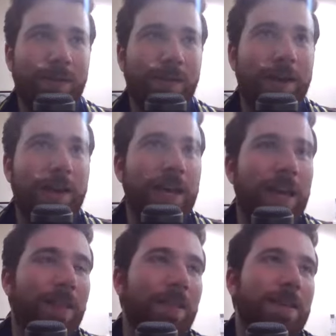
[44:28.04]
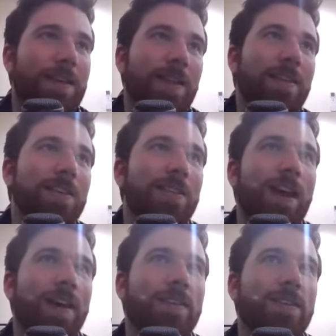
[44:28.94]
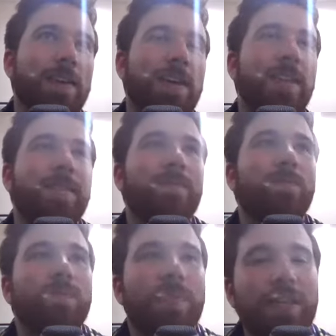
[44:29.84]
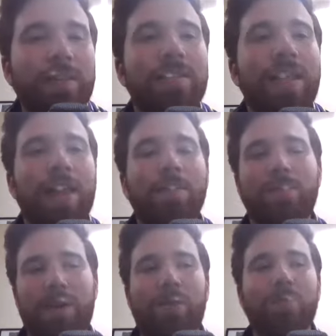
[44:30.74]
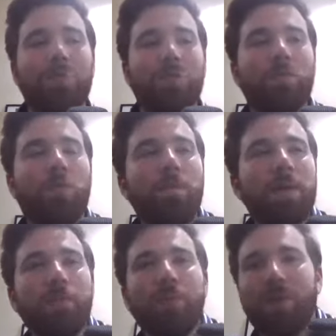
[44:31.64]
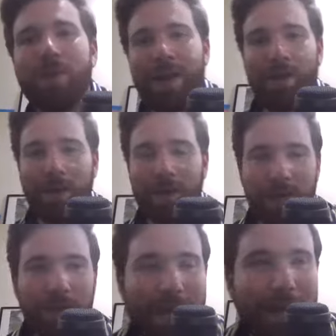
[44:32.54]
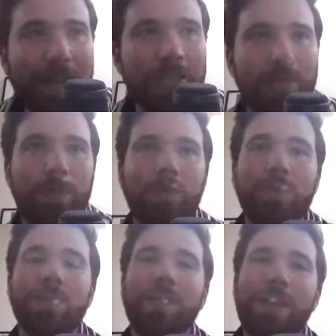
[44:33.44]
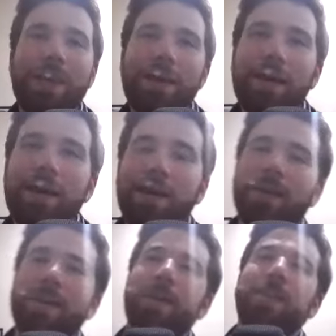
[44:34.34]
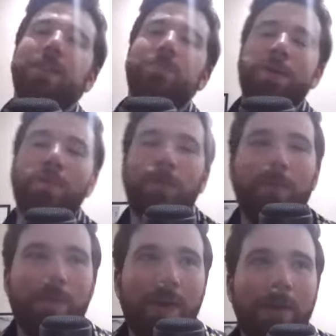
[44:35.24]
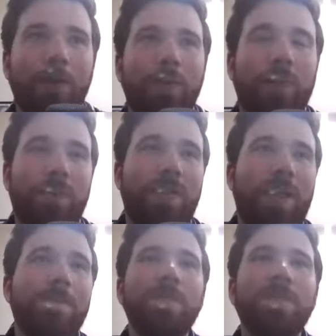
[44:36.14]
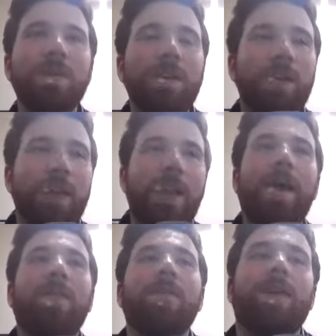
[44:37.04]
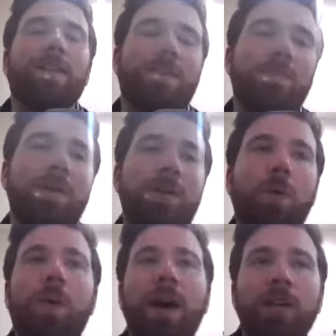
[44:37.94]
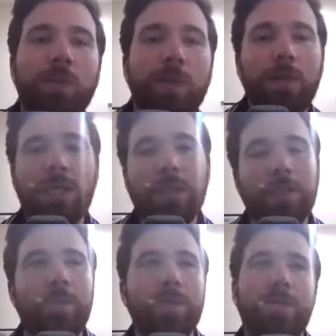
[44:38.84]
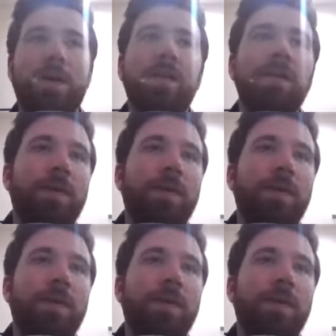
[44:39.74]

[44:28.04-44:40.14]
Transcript: Like get these guys, like get these names out to more people who are now getting exposed to the league. Get people familiar with their names, and now they've got somebody to watch when Leagues Cup is done.